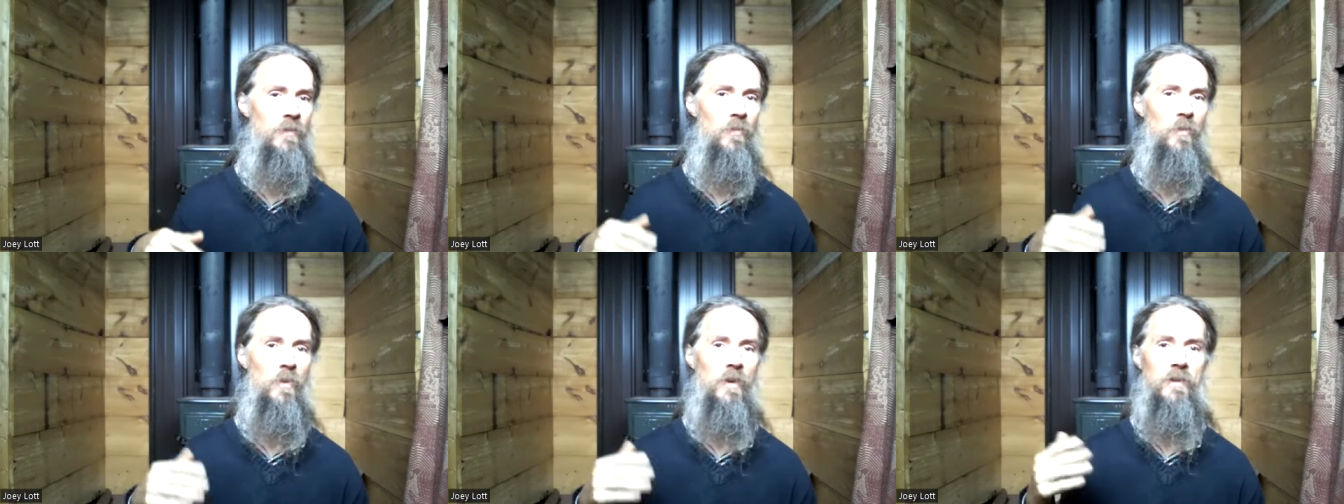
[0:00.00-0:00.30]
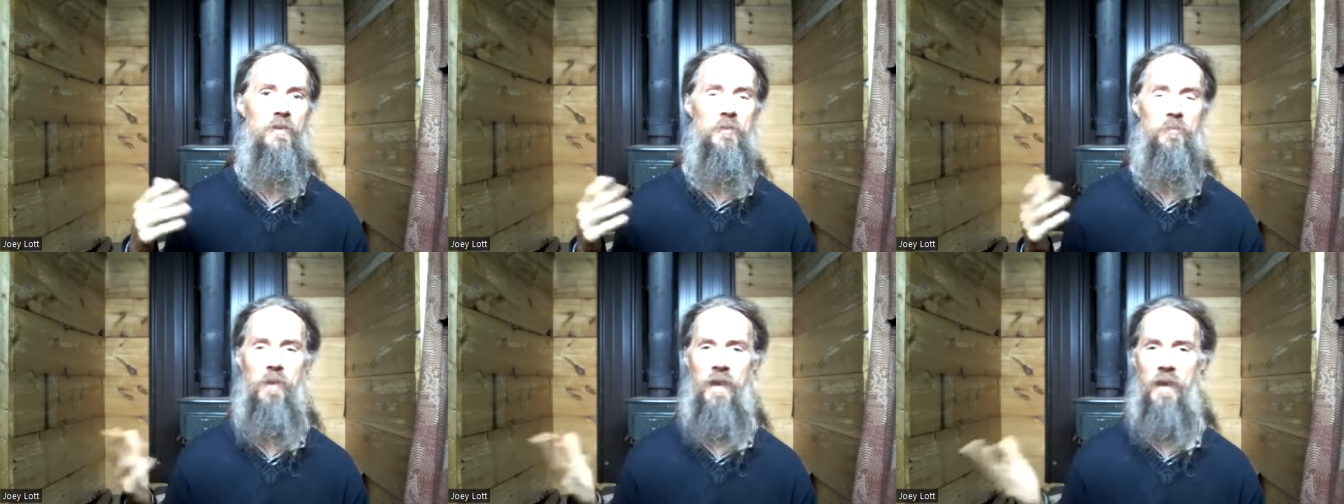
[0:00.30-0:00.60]
and
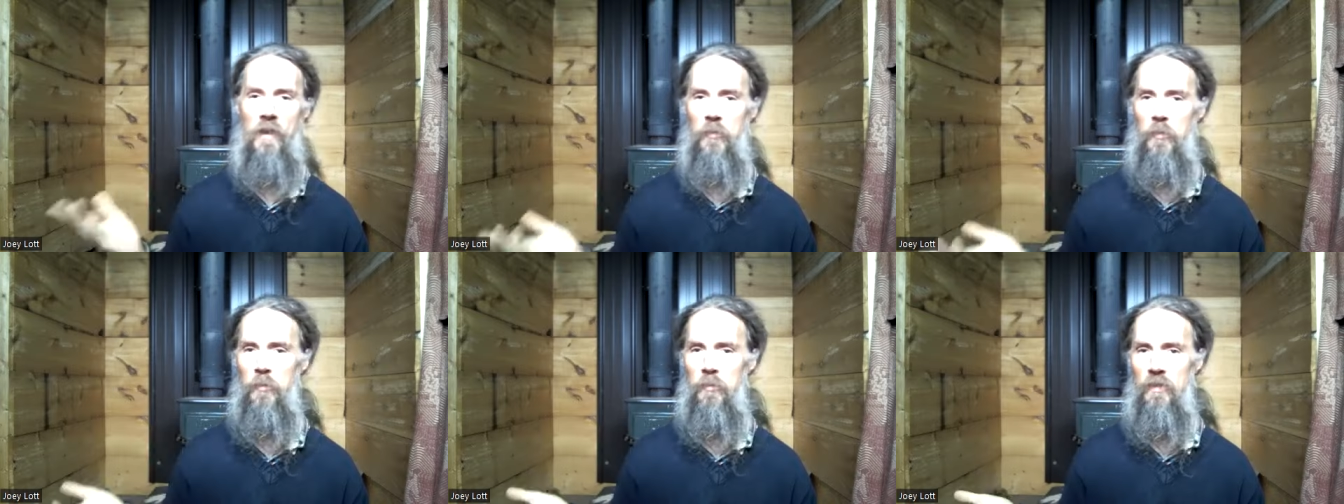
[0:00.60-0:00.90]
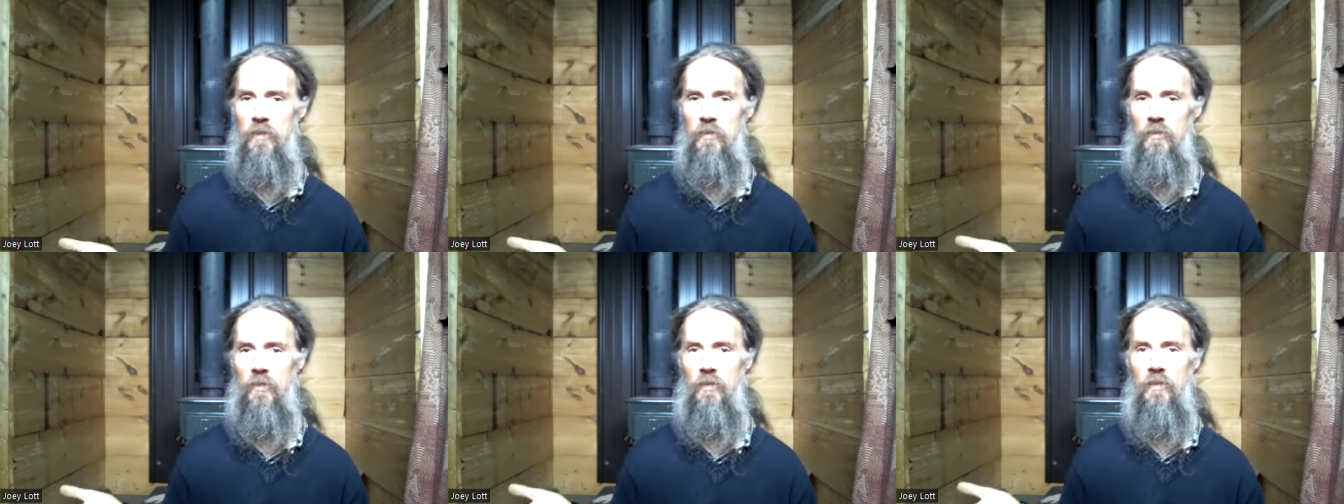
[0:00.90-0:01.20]
what is bad will
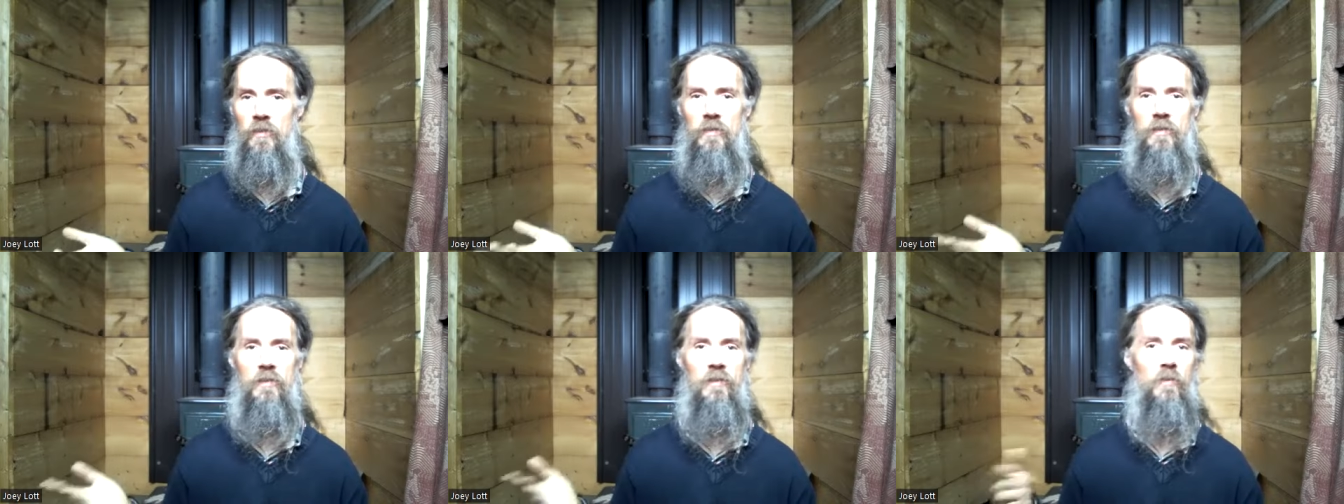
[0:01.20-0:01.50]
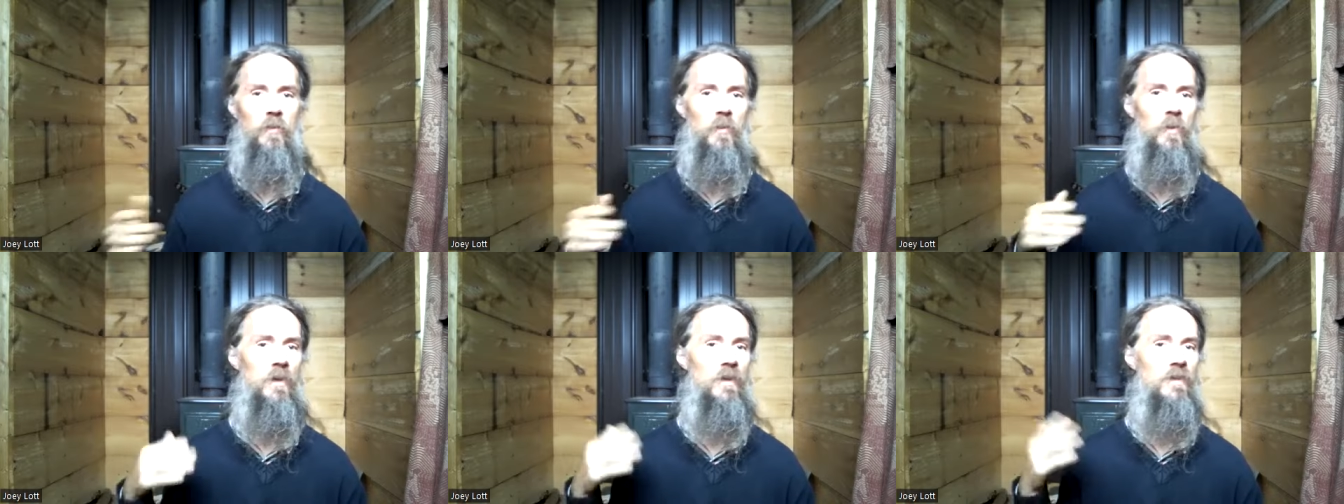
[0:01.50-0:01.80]
be good, and
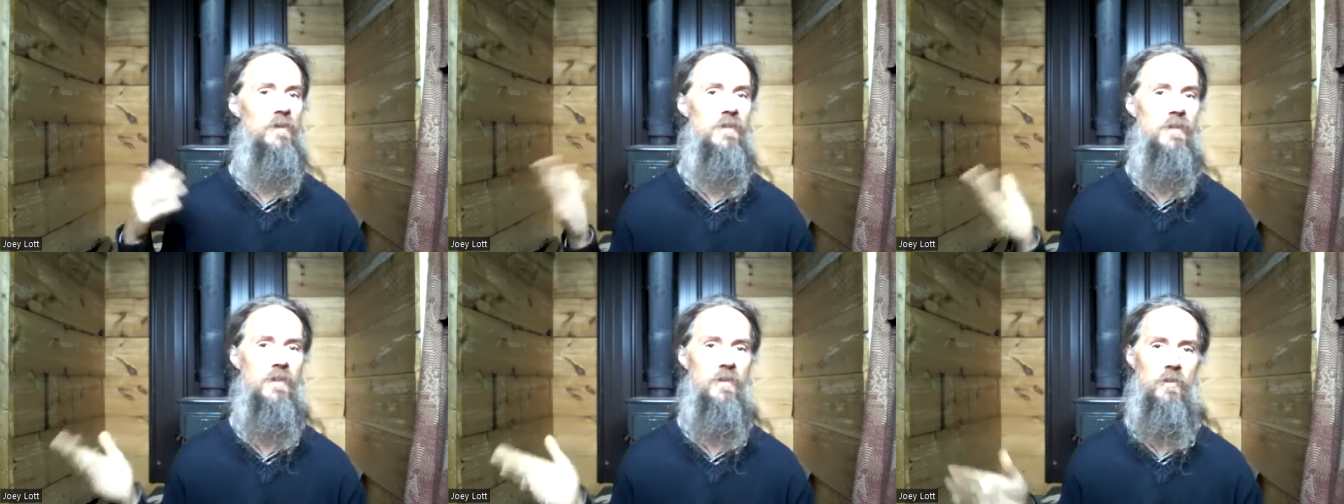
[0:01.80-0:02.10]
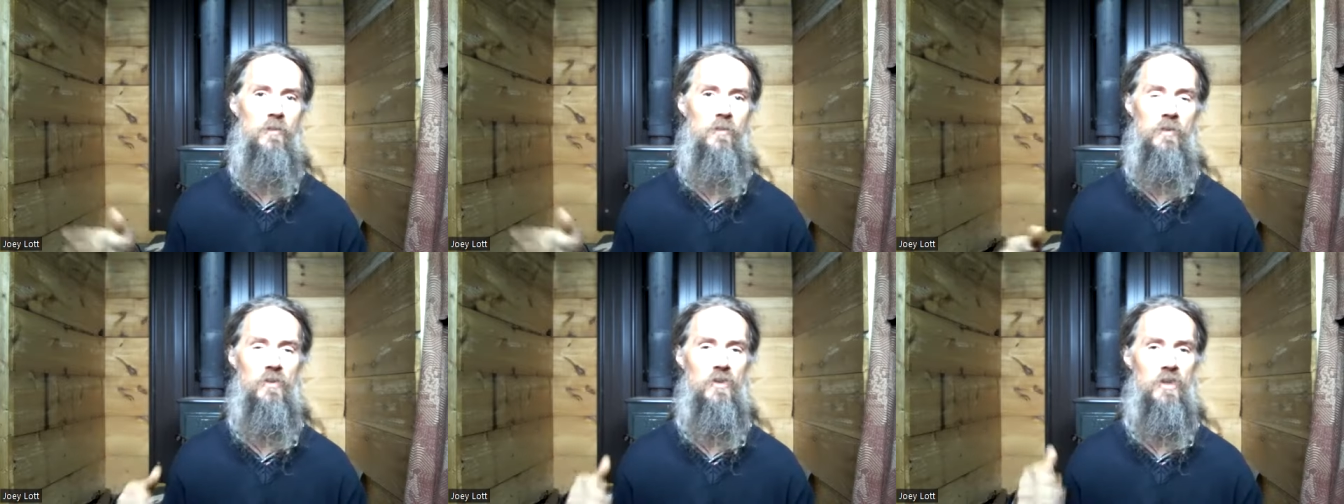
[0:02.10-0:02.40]
it will
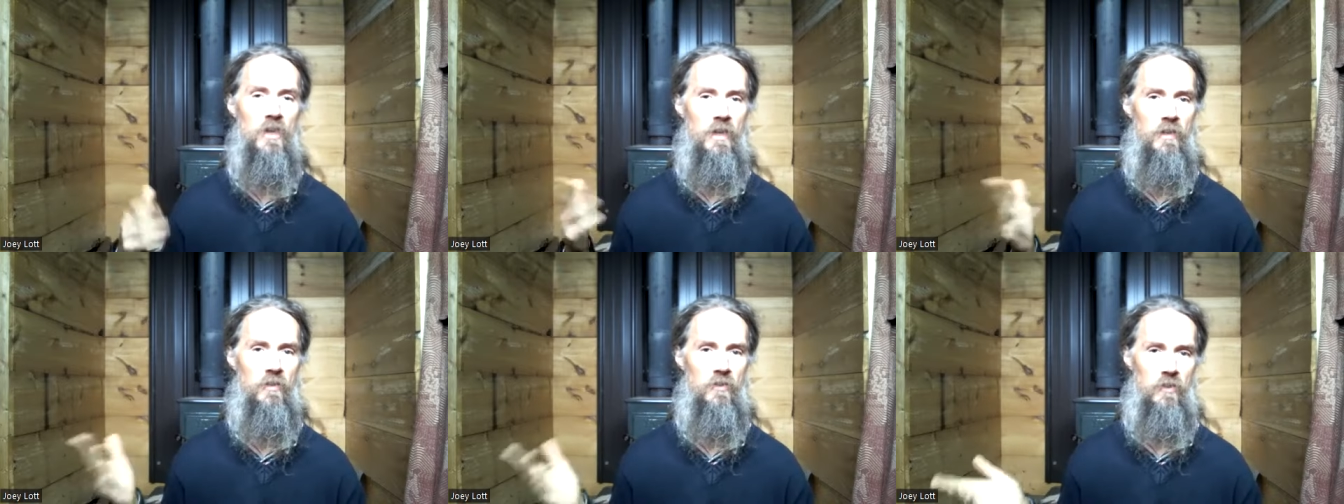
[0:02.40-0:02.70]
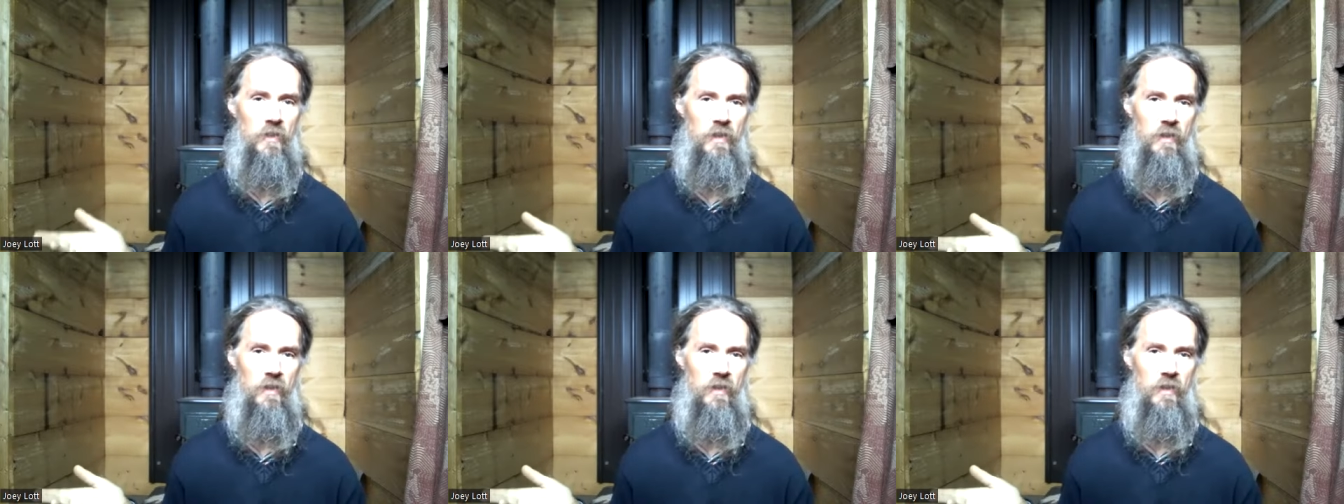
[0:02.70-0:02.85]
continue to change